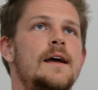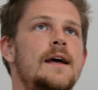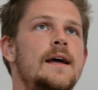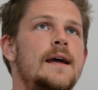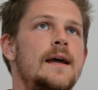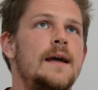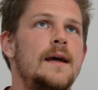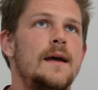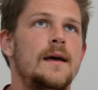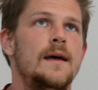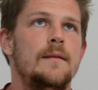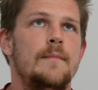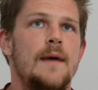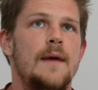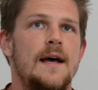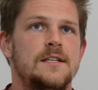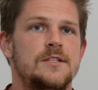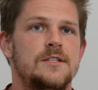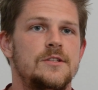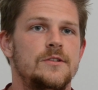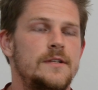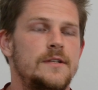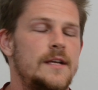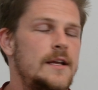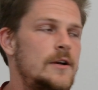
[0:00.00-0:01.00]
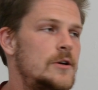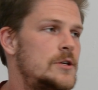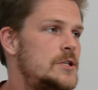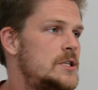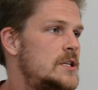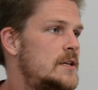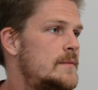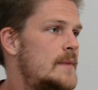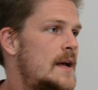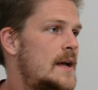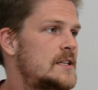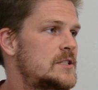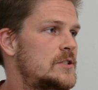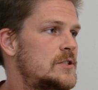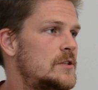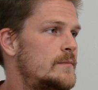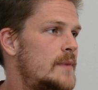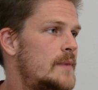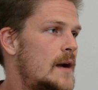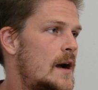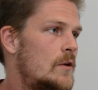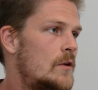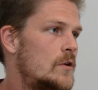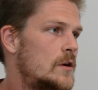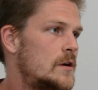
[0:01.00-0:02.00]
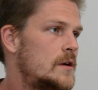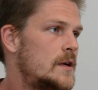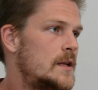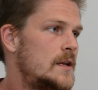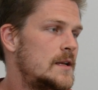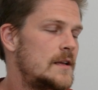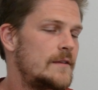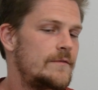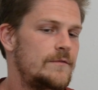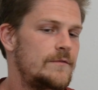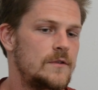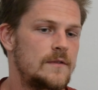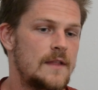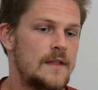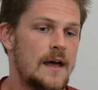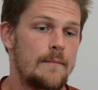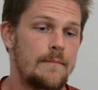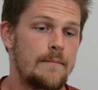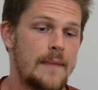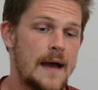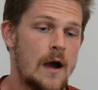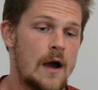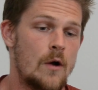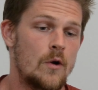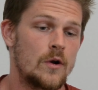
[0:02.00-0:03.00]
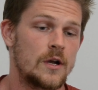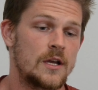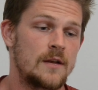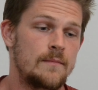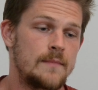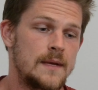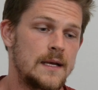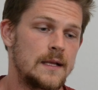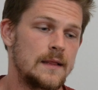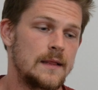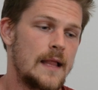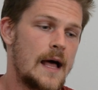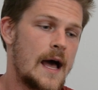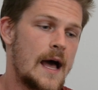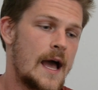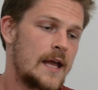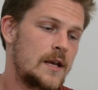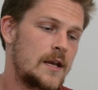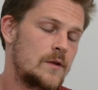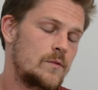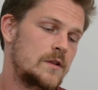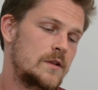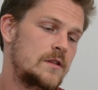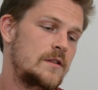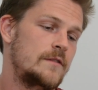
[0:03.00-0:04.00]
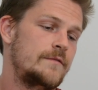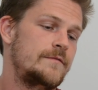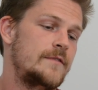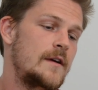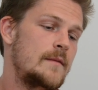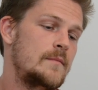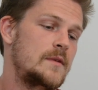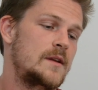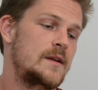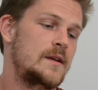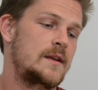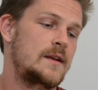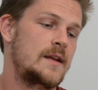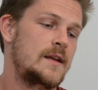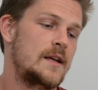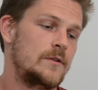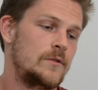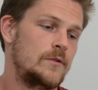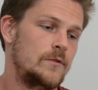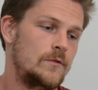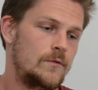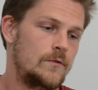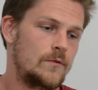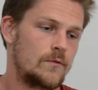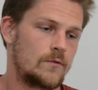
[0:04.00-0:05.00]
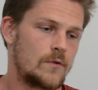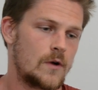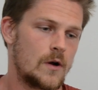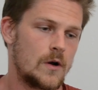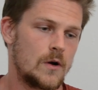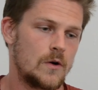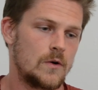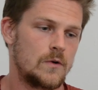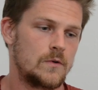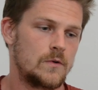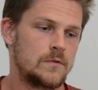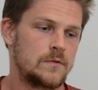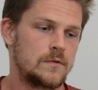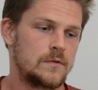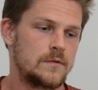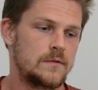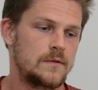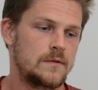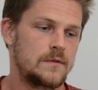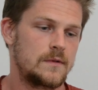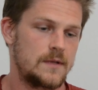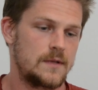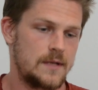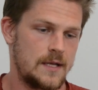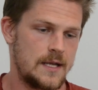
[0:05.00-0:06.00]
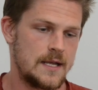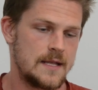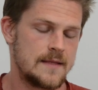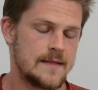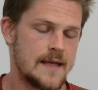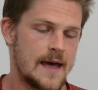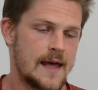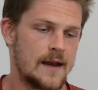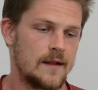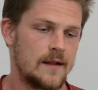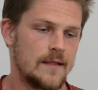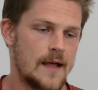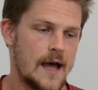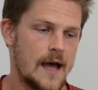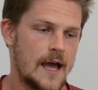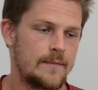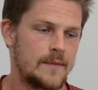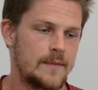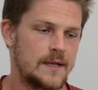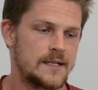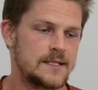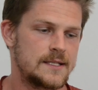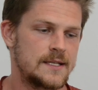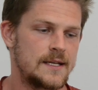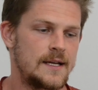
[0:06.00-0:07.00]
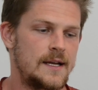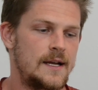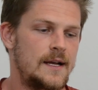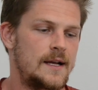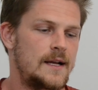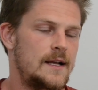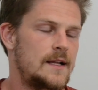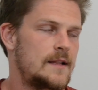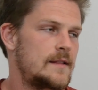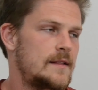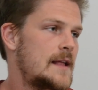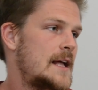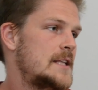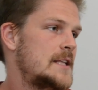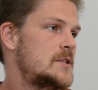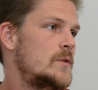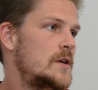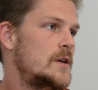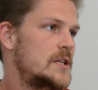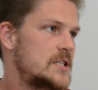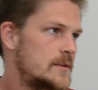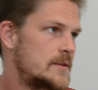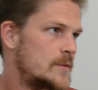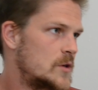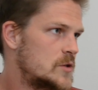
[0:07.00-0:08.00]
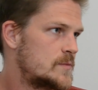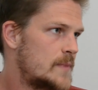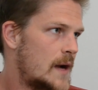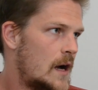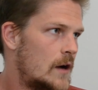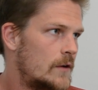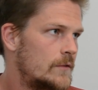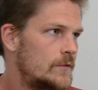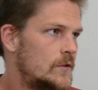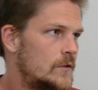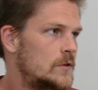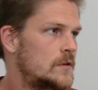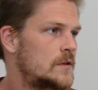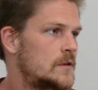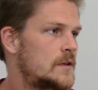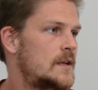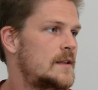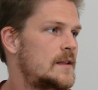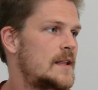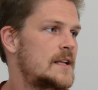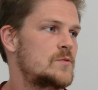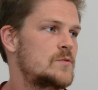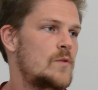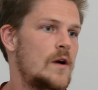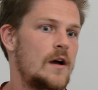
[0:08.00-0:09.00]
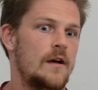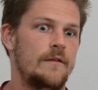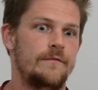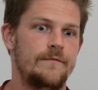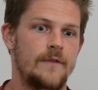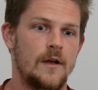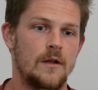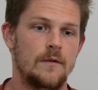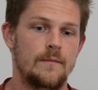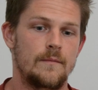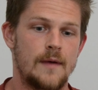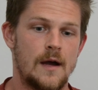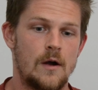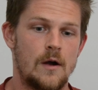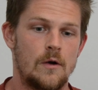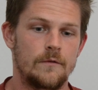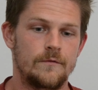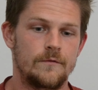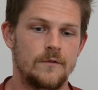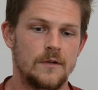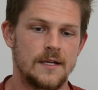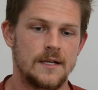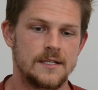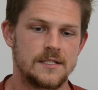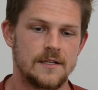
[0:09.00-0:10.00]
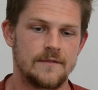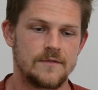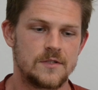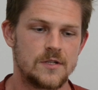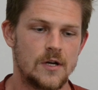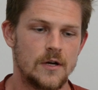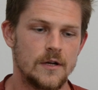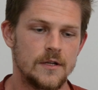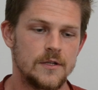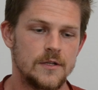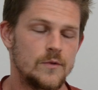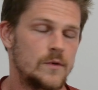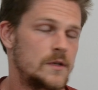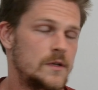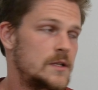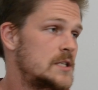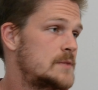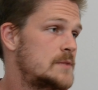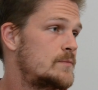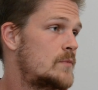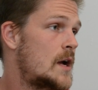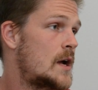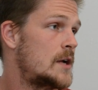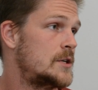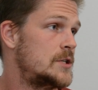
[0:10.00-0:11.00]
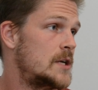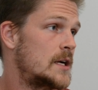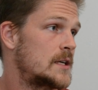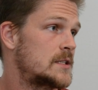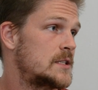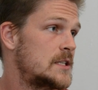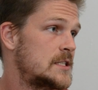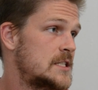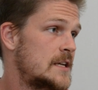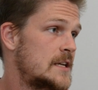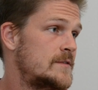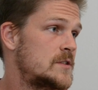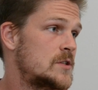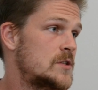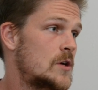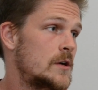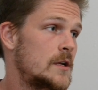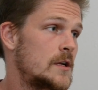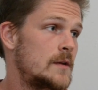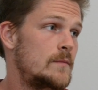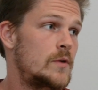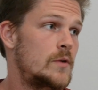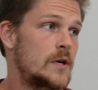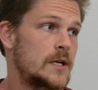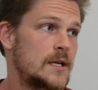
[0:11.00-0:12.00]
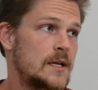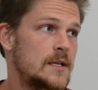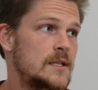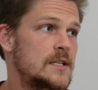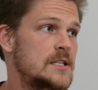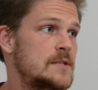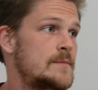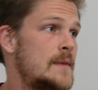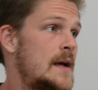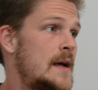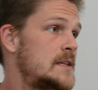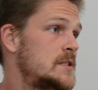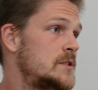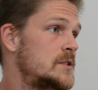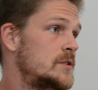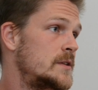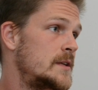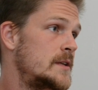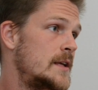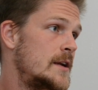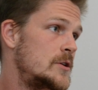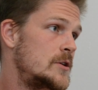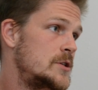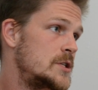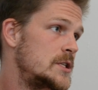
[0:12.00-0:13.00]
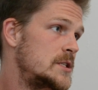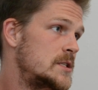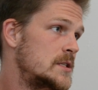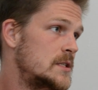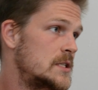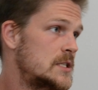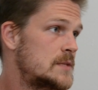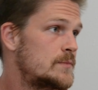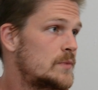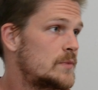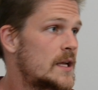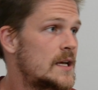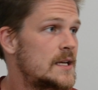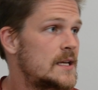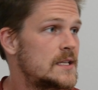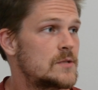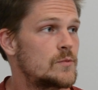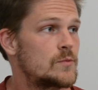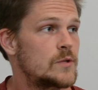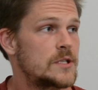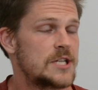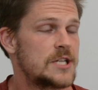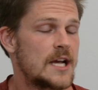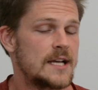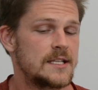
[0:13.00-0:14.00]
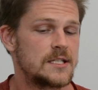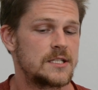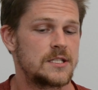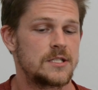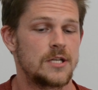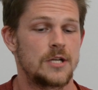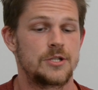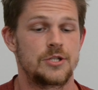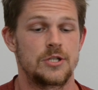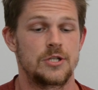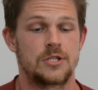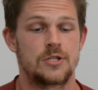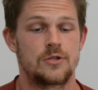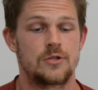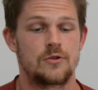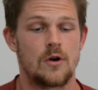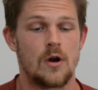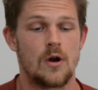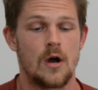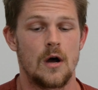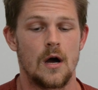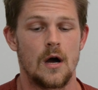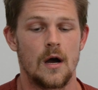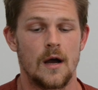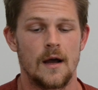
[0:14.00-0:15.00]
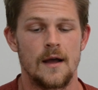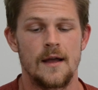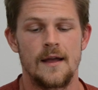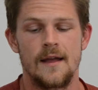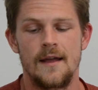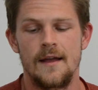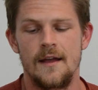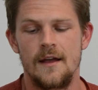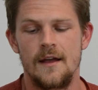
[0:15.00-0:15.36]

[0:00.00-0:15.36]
and masculine energy and masculine power. And if that power can be aligned with the feminine and grow in that alignment, that's when it's the most powerful. Mm-hmm. And that's why I felt powerful as I've started doing this project, as I've mm-hmm. started bringing this masculine energy to this place, which has such a strong